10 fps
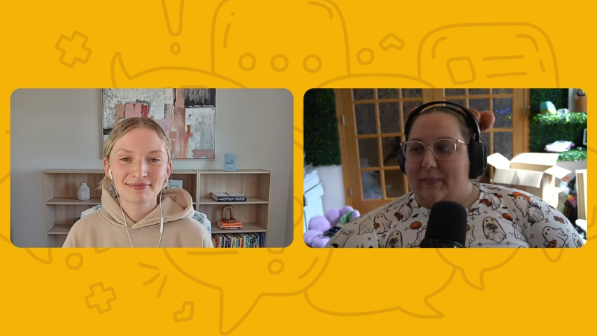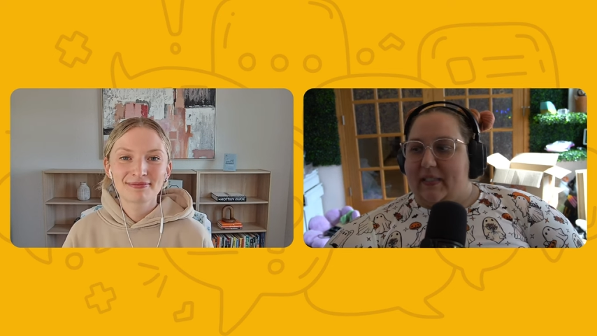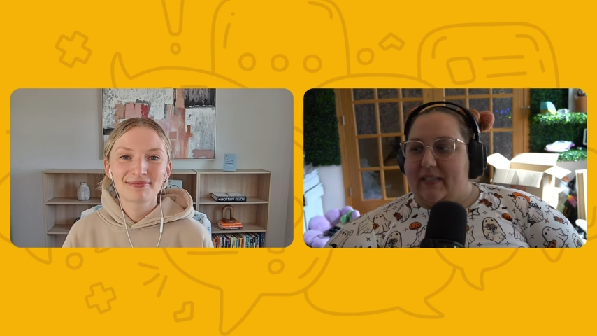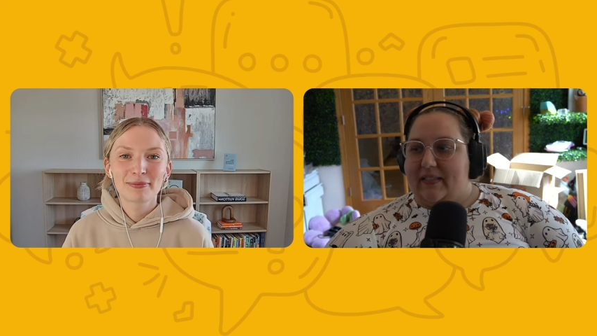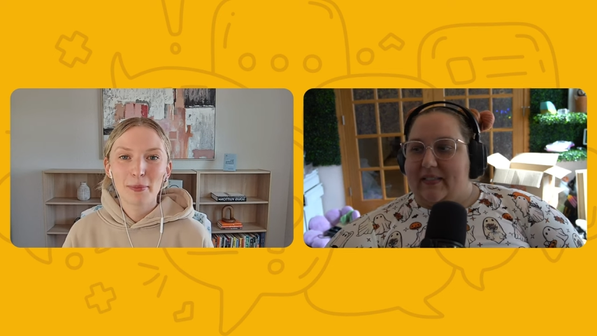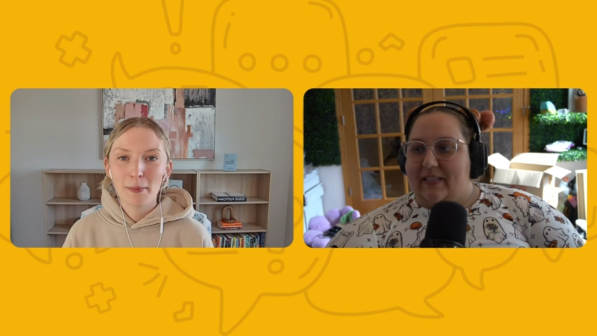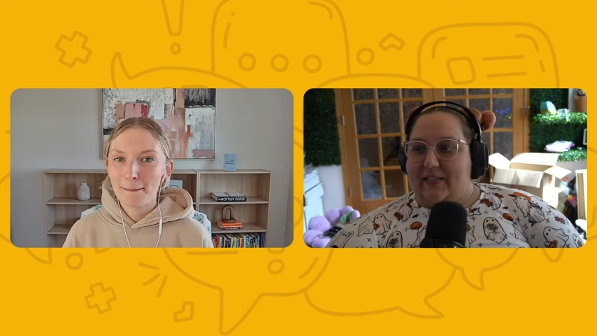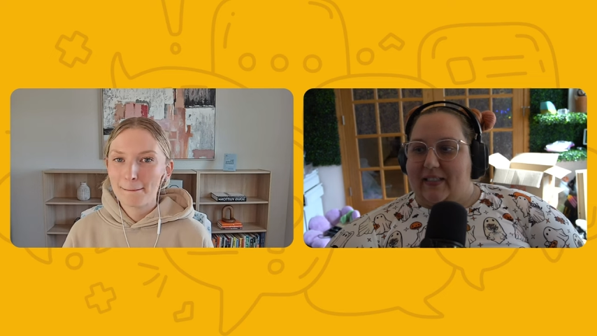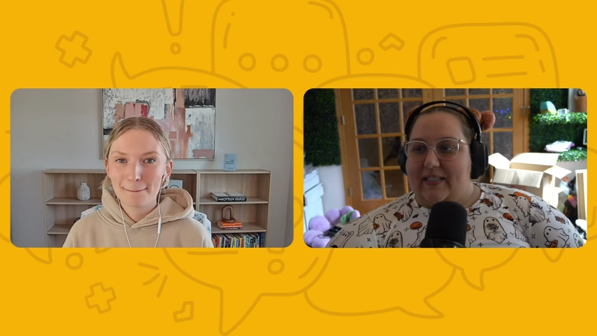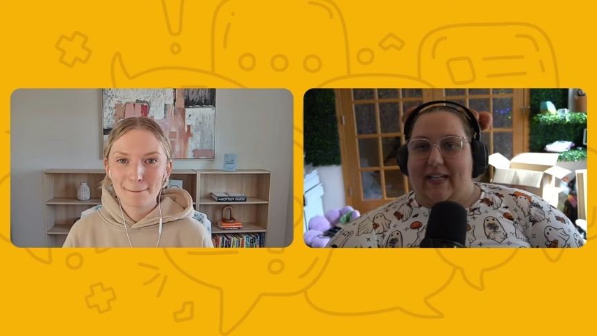Speaker 1: but you know,
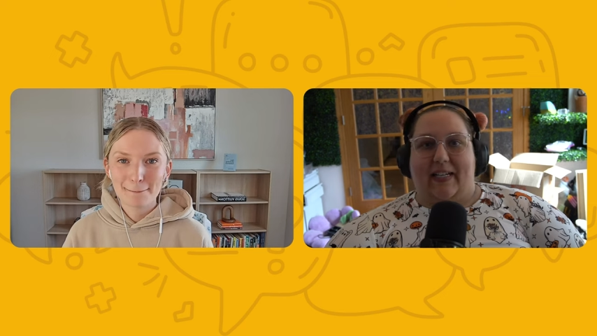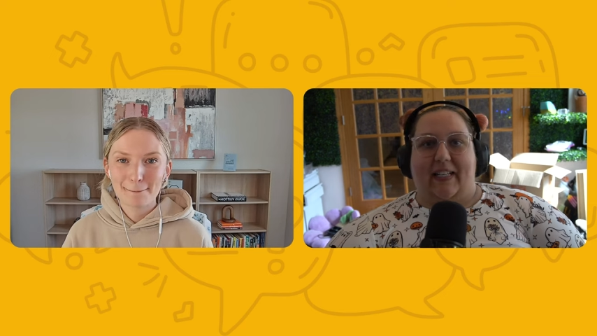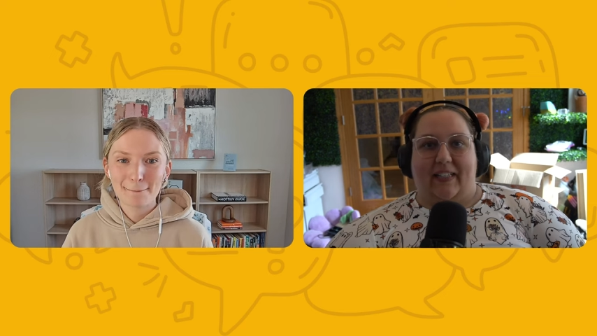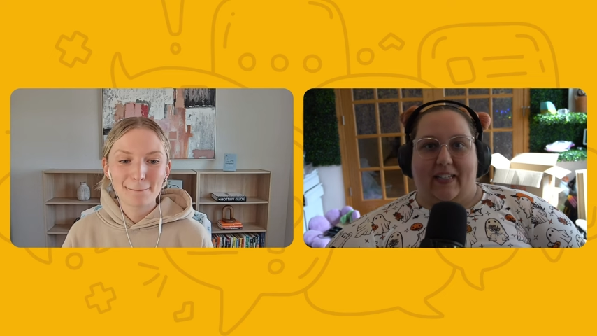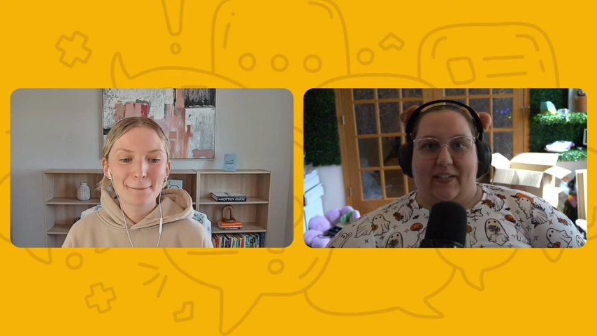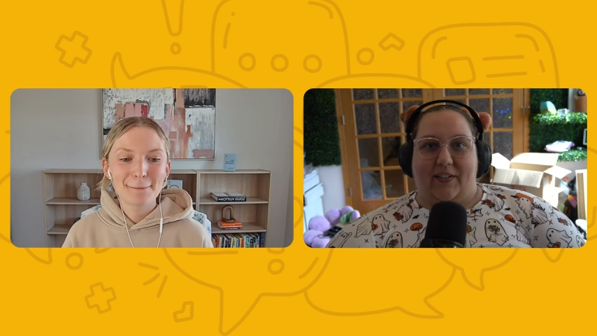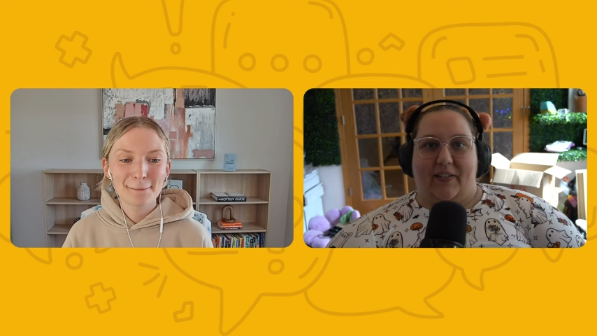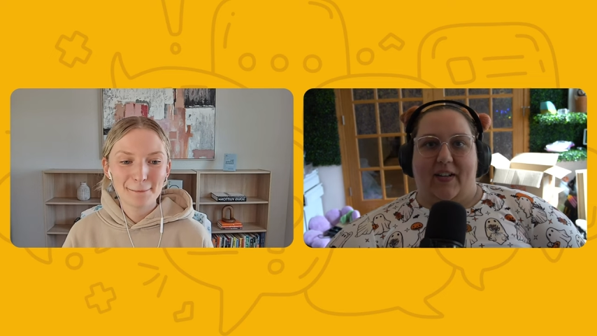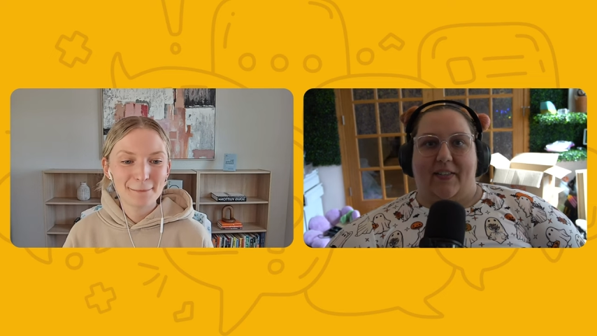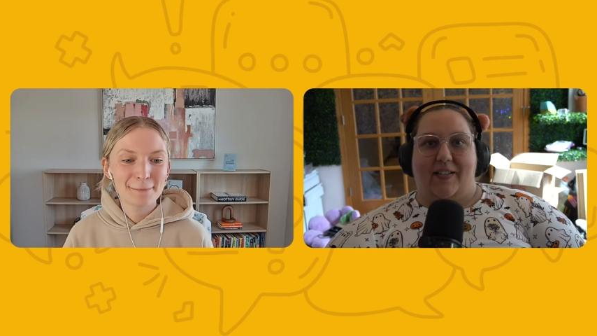like a decade later,
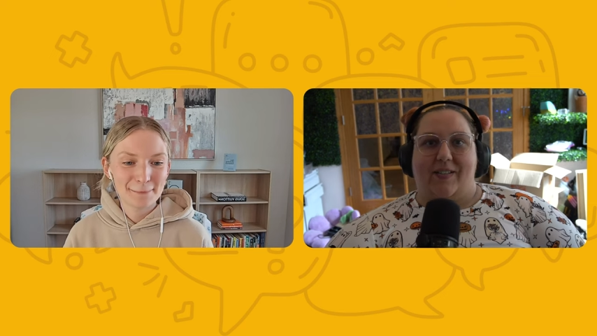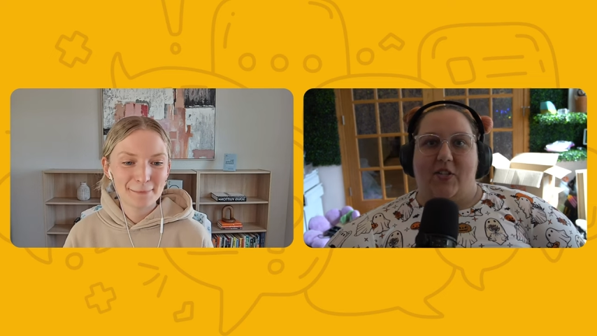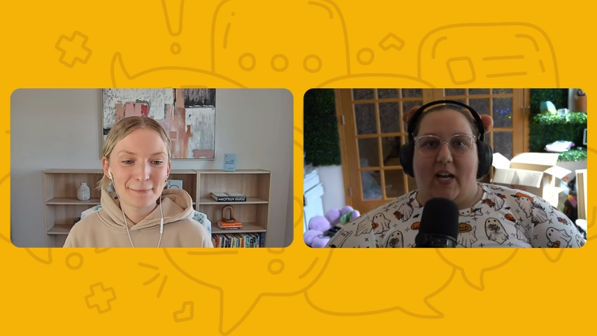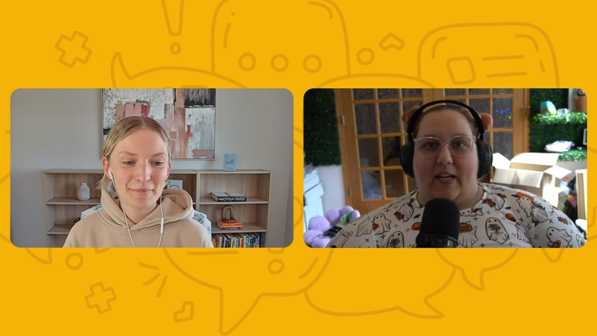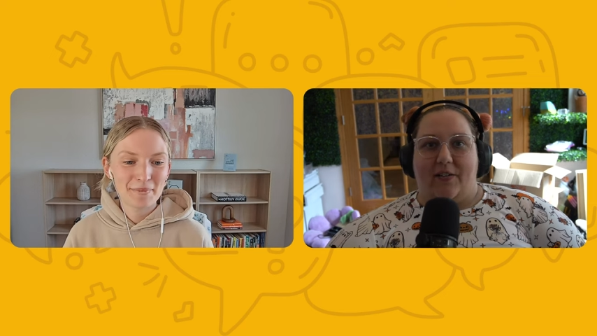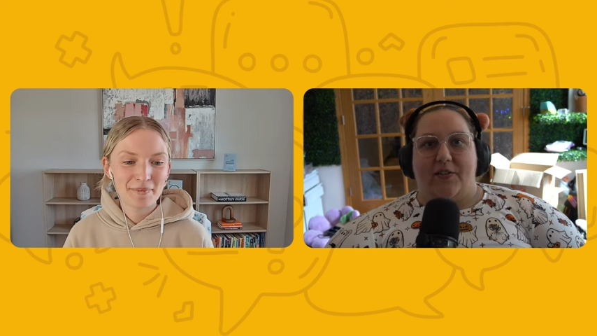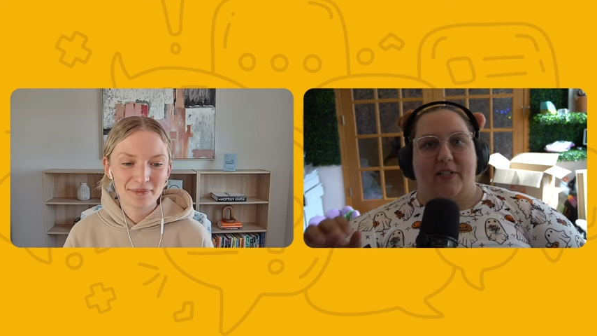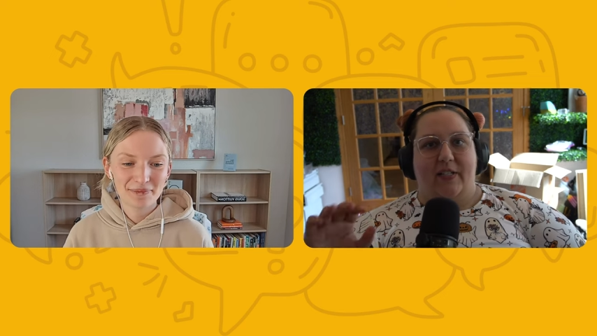nothing's changed.